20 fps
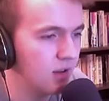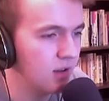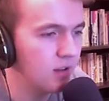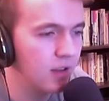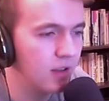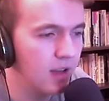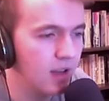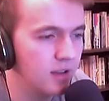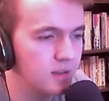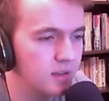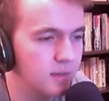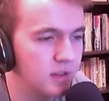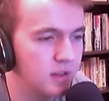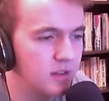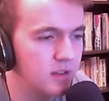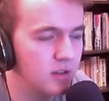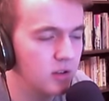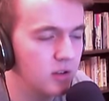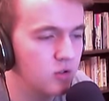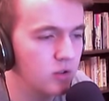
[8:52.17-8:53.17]
I don't get how to make
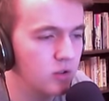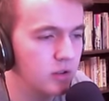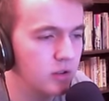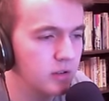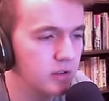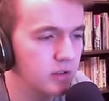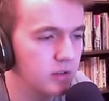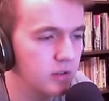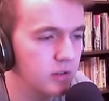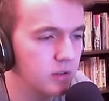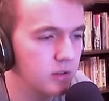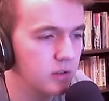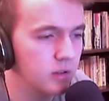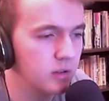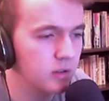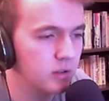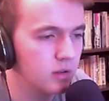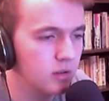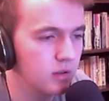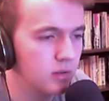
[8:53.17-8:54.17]
these hydraulics.
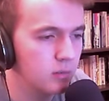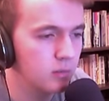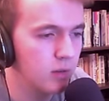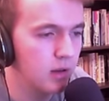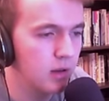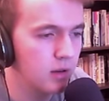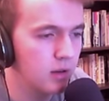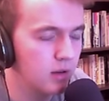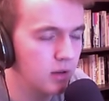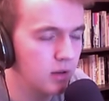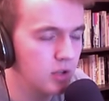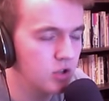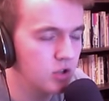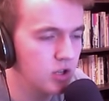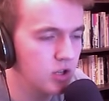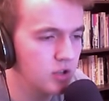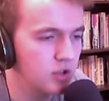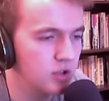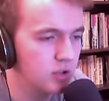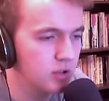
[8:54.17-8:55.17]
Wait, can I
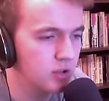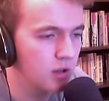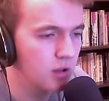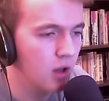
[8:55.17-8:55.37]
change the...